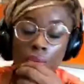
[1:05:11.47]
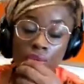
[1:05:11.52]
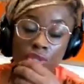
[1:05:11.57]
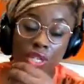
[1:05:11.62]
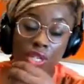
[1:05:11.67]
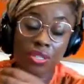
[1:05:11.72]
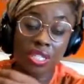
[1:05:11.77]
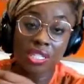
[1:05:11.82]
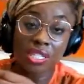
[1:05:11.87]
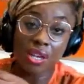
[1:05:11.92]

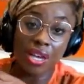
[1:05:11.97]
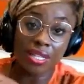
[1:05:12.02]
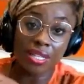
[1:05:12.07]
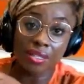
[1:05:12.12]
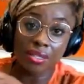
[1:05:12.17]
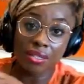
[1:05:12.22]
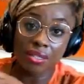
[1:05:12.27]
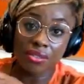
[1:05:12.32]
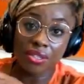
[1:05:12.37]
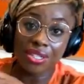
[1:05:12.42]
also
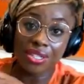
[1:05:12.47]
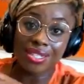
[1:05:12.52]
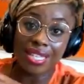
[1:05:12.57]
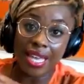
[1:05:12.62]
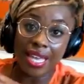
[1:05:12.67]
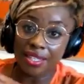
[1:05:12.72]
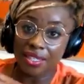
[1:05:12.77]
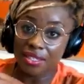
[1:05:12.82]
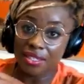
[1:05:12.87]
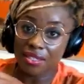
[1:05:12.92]
designed the
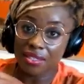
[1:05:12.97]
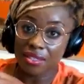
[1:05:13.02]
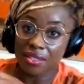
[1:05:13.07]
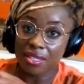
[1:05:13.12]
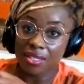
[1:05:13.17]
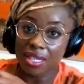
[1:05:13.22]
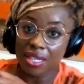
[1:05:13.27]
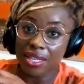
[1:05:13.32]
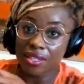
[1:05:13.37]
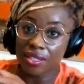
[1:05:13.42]
scent.
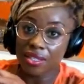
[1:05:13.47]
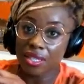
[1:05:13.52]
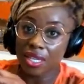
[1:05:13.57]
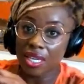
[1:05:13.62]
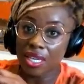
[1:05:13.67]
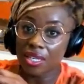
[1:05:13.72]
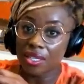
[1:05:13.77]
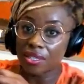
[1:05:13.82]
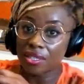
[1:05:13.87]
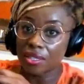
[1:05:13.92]
The
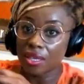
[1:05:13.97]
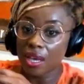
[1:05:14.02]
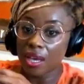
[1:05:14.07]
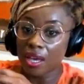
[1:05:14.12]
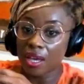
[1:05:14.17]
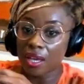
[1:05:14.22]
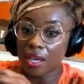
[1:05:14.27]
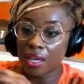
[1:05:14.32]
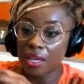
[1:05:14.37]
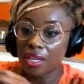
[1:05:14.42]
scent is
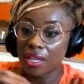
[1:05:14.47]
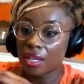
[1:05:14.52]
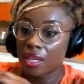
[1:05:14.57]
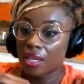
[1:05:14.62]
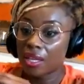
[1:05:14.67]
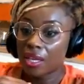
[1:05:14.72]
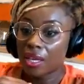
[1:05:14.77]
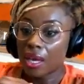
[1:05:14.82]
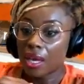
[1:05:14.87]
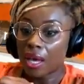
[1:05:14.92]

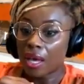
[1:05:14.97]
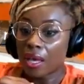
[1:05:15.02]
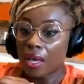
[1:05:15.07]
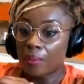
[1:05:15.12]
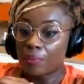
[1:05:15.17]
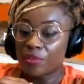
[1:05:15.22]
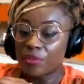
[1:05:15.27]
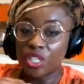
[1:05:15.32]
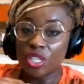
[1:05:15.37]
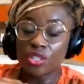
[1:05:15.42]

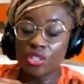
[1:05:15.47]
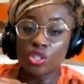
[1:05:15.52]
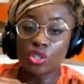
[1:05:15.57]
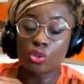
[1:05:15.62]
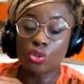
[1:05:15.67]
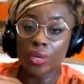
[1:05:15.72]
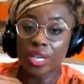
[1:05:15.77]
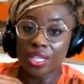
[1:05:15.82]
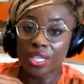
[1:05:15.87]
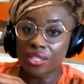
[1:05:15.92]

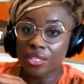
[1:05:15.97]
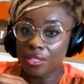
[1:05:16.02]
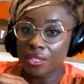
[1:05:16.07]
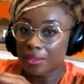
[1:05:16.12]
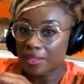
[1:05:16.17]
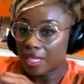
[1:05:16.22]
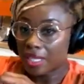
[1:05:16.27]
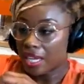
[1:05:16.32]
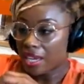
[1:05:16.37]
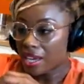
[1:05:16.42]
ginger
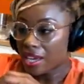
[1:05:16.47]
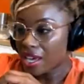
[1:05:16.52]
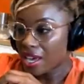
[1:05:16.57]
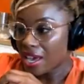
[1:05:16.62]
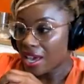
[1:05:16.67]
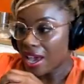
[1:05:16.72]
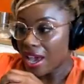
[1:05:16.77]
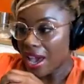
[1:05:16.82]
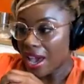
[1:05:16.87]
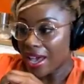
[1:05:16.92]
twist.
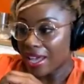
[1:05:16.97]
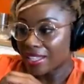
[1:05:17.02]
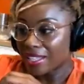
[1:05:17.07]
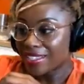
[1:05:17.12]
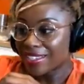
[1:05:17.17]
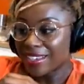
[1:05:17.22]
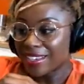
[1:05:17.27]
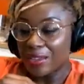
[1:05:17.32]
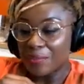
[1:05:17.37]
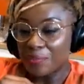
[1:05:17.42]

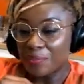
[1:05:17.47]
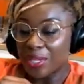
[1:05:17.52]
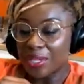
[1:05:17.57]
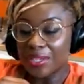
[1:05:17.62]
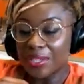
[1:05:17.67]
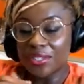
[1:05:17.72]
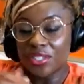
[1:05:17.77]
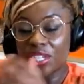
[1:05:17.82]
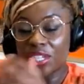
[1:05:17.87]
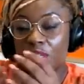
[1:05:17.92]
And
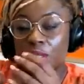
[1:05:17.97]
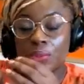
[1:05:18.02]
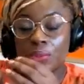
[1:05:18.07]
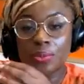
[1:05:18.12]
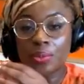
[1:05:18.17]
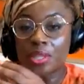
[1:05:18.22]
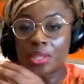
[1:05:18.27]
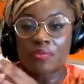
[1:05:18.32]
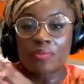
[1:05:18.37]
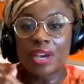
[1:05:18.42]
because
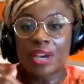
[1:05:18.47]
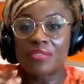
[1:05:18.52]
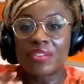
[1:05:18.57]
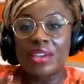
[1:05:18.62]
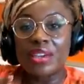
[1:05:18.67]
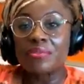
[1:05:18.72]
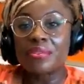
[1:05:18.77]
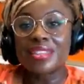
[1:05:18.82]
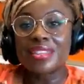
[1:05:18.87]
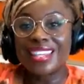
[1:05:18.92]
ginger is one of
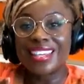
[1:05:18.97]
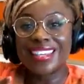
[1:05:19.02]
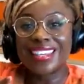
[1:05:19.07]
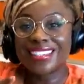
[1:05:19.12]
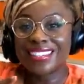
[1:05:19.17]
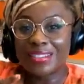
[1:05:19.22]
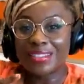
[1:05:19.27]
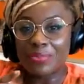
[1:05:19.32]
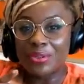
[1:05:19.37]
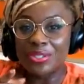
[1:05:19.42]
my favorite
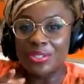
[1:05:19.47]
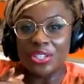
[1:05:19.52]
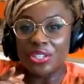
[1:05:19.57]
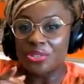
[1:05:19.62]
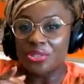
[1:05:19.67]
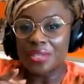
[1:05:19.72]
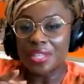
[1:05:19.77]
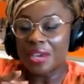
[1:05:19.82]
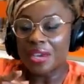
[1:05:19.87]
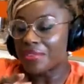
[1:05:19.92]
things, I put
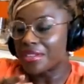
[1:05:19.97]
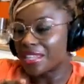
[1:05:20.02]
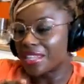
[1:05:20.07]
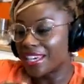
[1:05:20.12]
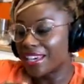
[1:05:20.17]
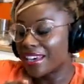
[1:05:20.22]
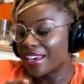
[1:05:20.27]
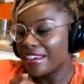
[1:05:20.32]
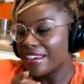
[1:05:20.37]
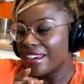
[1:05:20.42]
ginger in
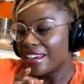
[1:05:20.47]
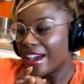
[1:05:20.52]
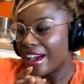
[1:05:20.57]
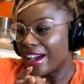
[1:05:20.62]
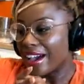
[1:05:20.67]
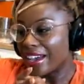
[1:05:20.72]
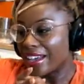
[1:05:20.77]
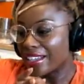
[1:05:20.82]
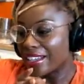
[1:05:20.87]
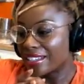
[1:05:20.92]
everything.
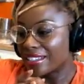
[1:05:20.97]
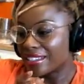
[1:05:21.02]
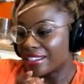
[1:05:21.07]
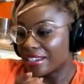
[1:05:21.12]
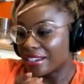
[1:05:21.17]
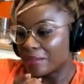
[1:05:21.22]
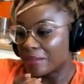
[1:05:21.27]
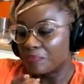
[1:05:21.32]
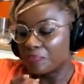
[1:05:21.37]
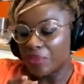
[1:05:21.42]

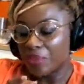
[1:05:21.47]
And